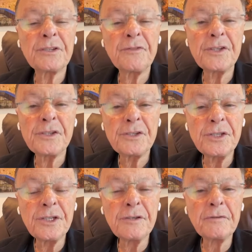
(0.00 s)

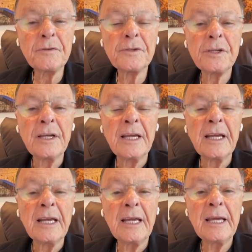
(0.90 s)
the
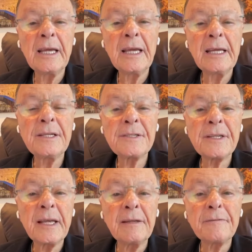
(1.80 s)
festivals
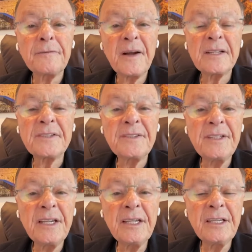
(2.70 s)
in
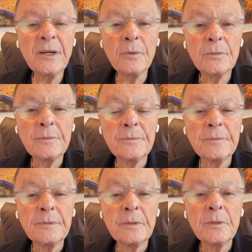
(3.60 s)
Jerusalem. They
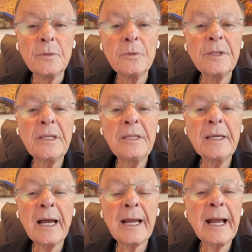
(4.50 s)
would
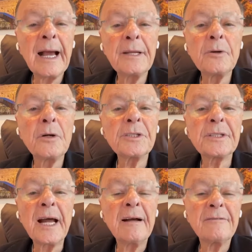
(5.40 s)
do
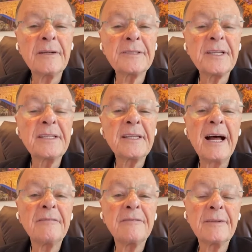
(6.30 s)
what the
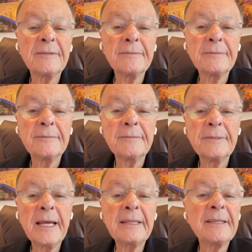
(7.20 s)
flesh liked,
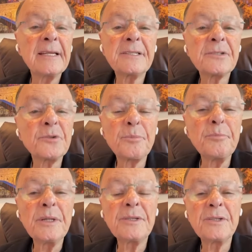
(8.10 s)
and the flesh
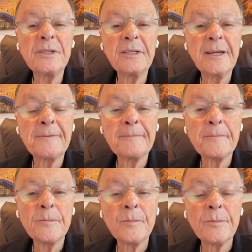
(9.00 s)
accepted and even
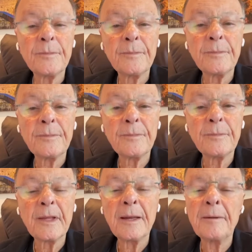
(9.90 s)
submitted
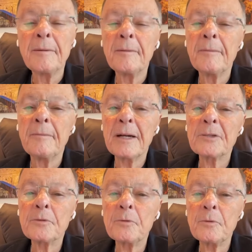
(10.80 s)
to
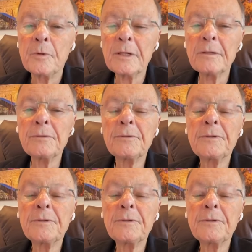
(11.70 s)
these rituals.